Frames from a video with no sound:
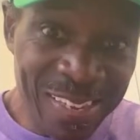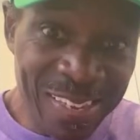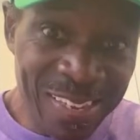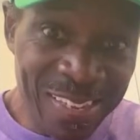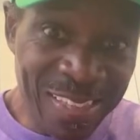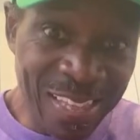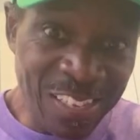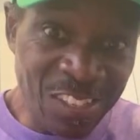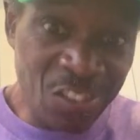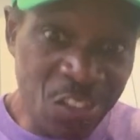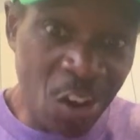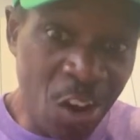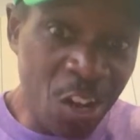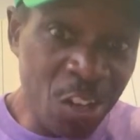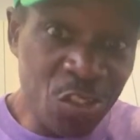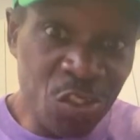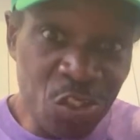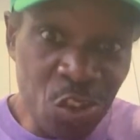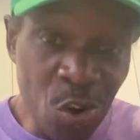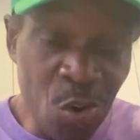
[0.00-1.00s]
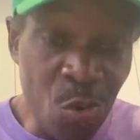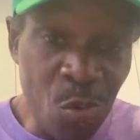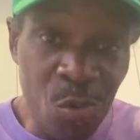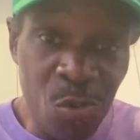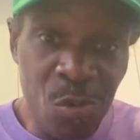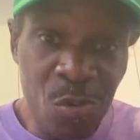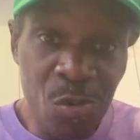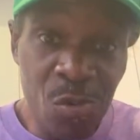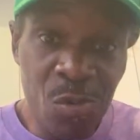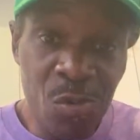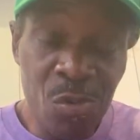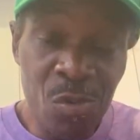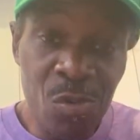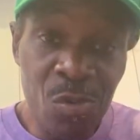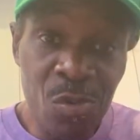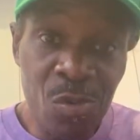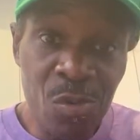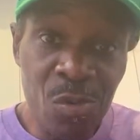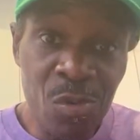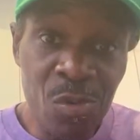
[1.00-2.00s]
that y'all do
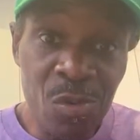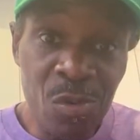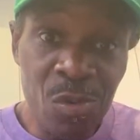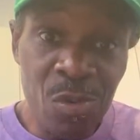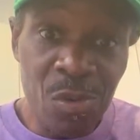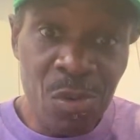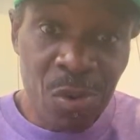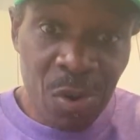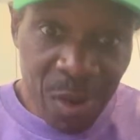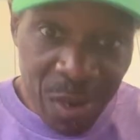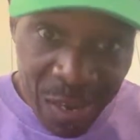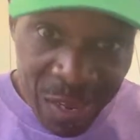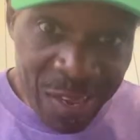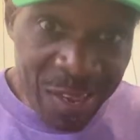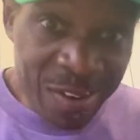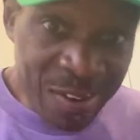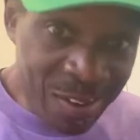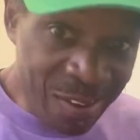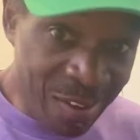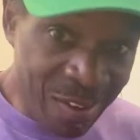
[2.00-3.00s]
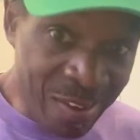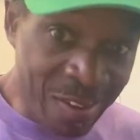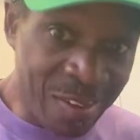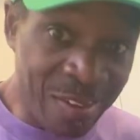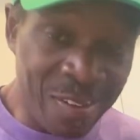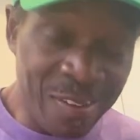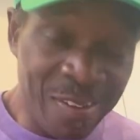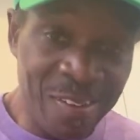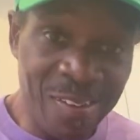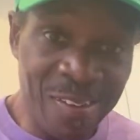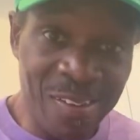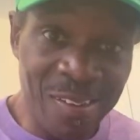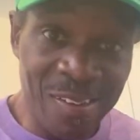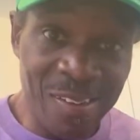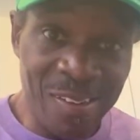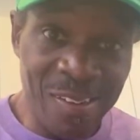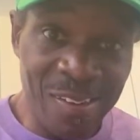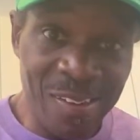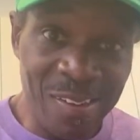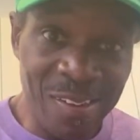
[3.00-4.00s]
in here,
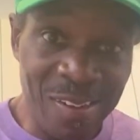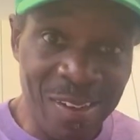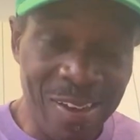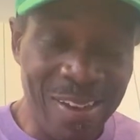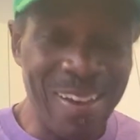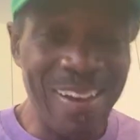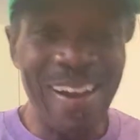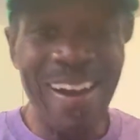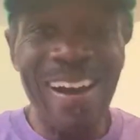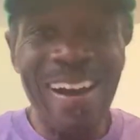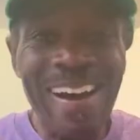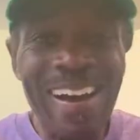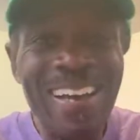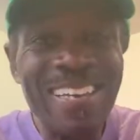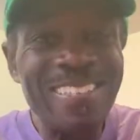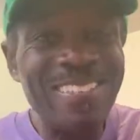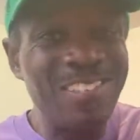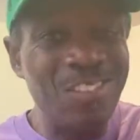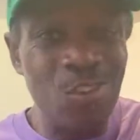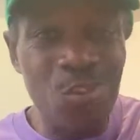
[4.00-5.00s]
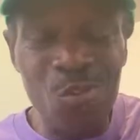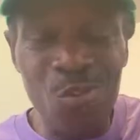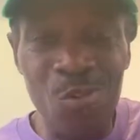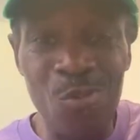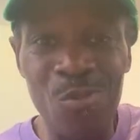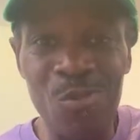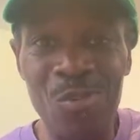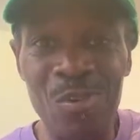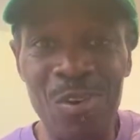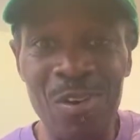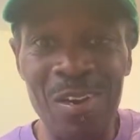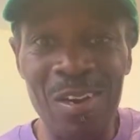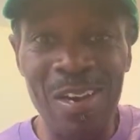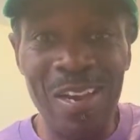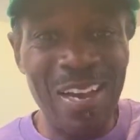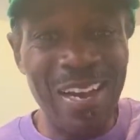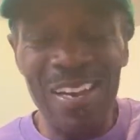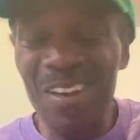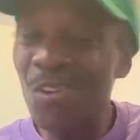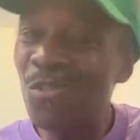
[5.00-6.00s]
I do.
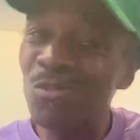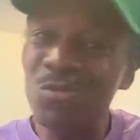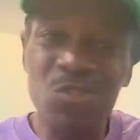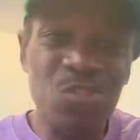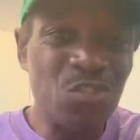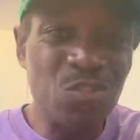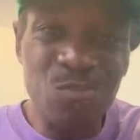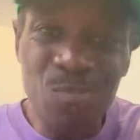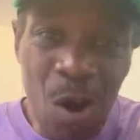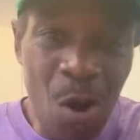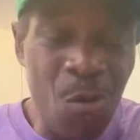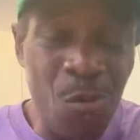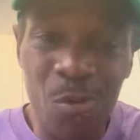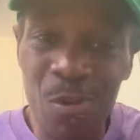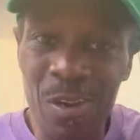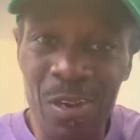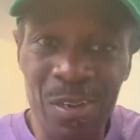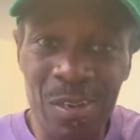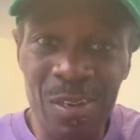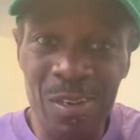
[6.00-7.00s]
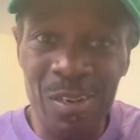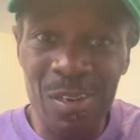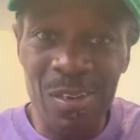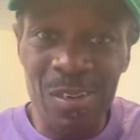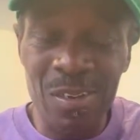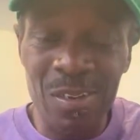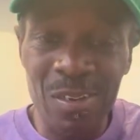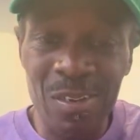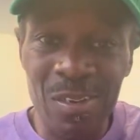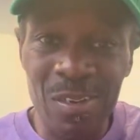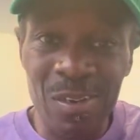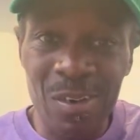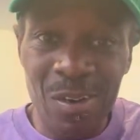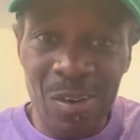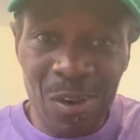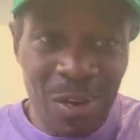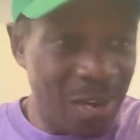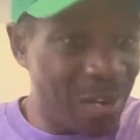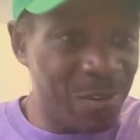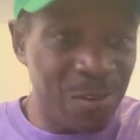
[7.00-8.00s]
I don't smoke
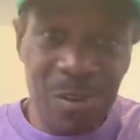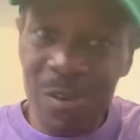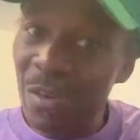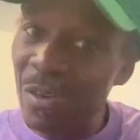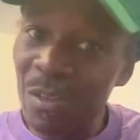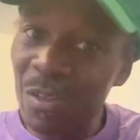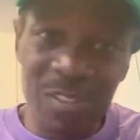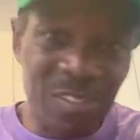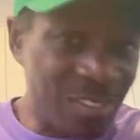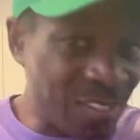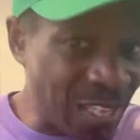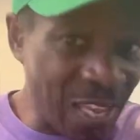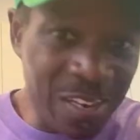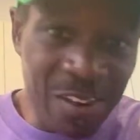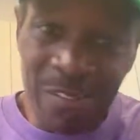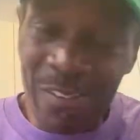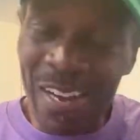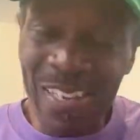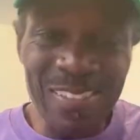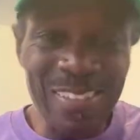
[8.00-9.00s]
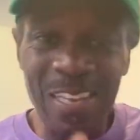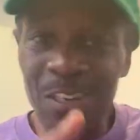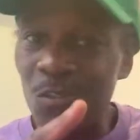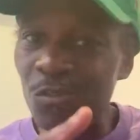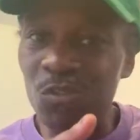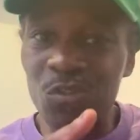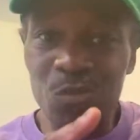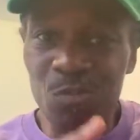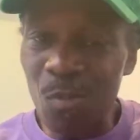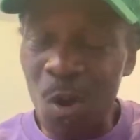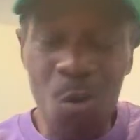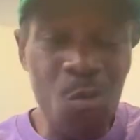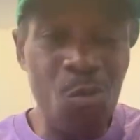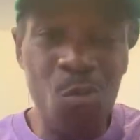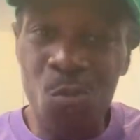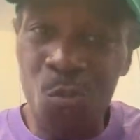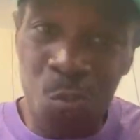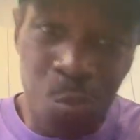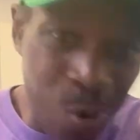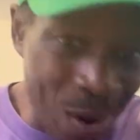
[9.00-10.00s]
cigarettes. I don't
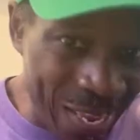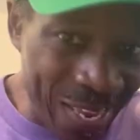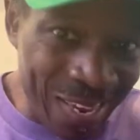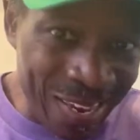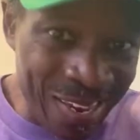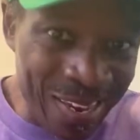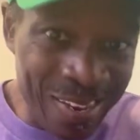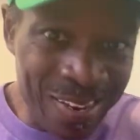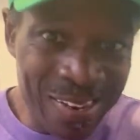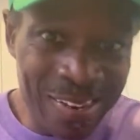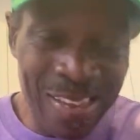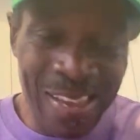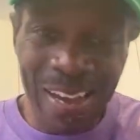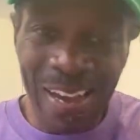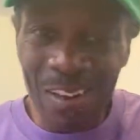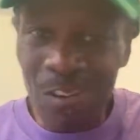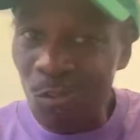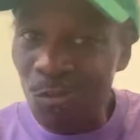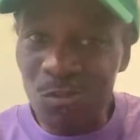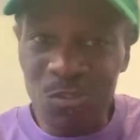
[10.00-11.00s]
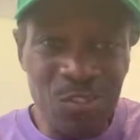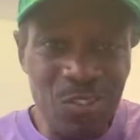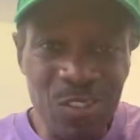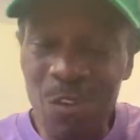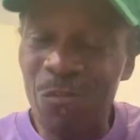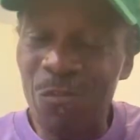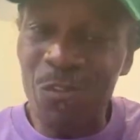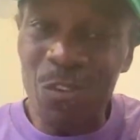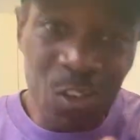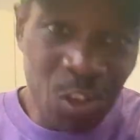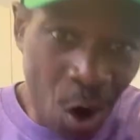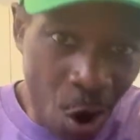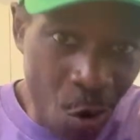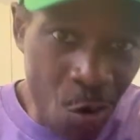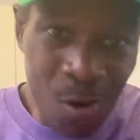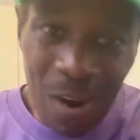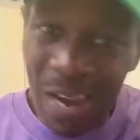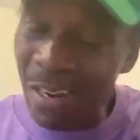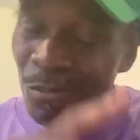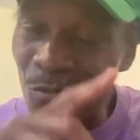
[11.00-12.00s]
smoke weed. I don't sniff
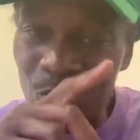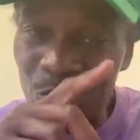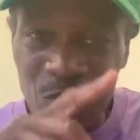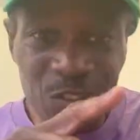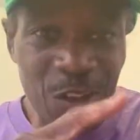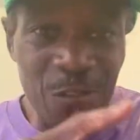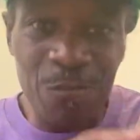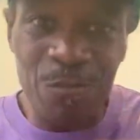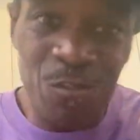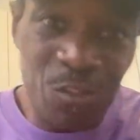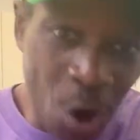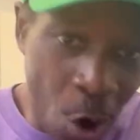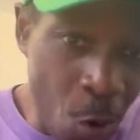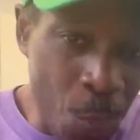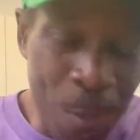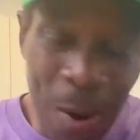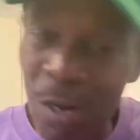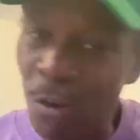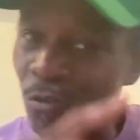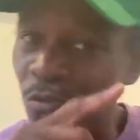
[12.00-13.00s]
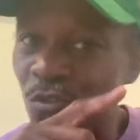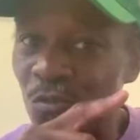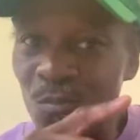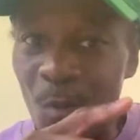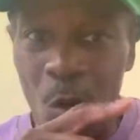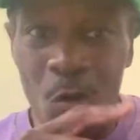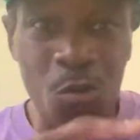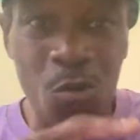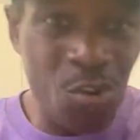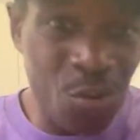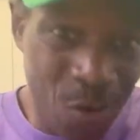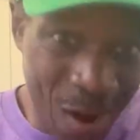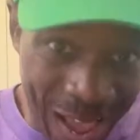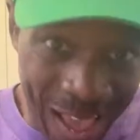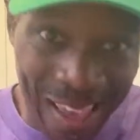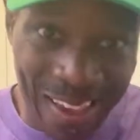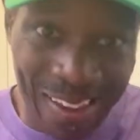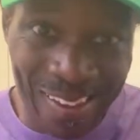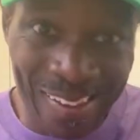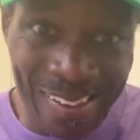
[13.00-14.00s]
coke. I don't sniff dope. I don't smoke
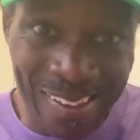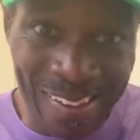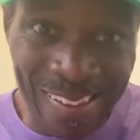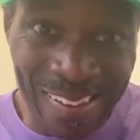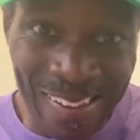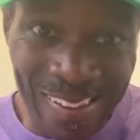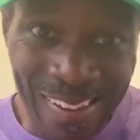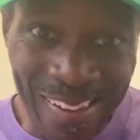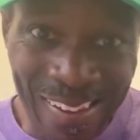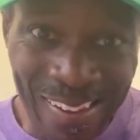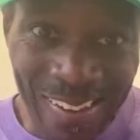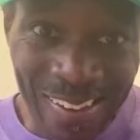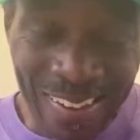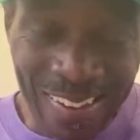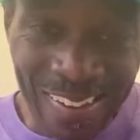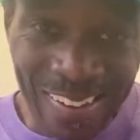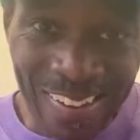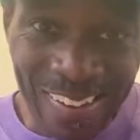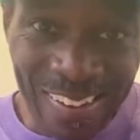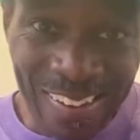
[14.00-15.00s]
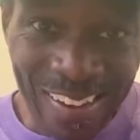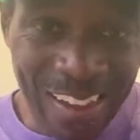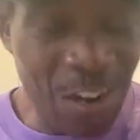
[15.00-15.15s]
crack. I